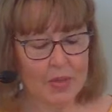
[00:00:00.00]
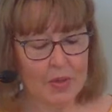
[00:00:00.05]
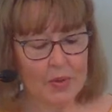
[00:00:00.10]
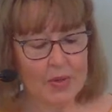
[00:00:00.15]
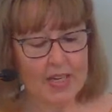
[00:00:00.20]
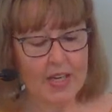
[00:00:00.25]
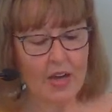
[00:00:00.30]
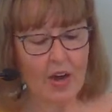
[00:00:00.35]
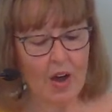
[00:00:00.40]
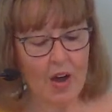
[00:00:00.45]

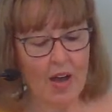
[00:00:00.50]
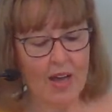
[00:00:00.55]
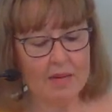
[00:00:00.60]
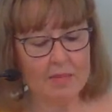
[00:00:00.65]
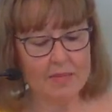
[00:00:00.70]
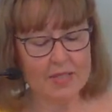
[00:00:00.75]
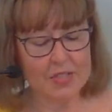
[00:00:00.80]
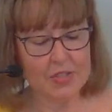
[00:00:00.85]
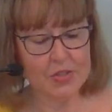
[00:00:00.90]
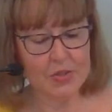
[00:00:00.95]
beauty, awe,
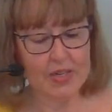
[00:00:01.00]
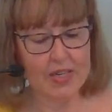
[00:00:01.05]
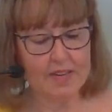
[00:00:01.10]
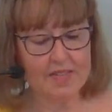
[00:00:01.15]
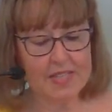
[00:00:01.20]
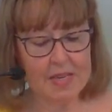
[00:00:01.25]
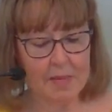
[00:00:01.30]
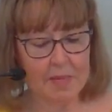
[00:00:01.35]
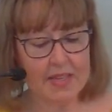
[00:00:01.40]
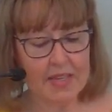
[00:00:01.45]
and mystery
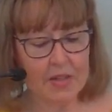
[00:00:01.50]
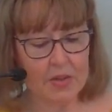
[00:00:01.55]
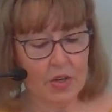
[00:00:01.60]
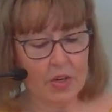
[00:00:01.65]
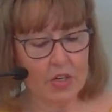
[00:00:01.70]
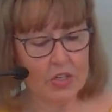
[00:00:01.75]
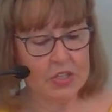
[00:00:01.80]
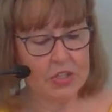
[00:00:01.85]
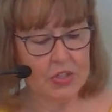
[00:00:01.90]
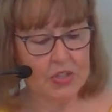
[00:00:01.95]
of something
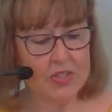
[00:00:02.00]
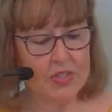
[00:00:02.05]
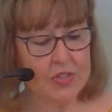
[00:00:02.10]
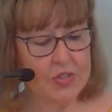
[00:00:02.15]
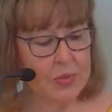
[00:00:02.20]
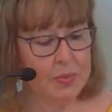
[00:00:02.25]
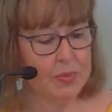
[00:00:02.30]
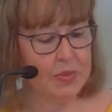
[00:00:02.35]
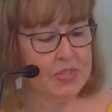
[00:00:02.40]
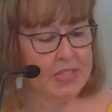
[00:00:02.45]
larger is
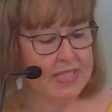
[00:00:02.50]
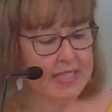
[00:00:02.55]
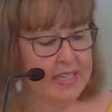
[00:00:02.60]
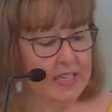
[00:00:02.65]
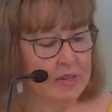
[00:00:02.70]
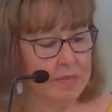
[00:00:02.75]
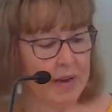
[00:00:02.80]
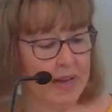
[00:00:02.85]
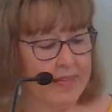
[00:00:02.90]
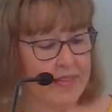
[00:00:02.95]

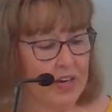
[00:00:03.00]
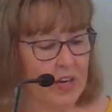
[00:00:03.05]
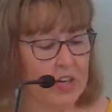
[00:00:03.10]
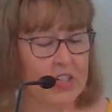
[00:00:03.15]
superseded by the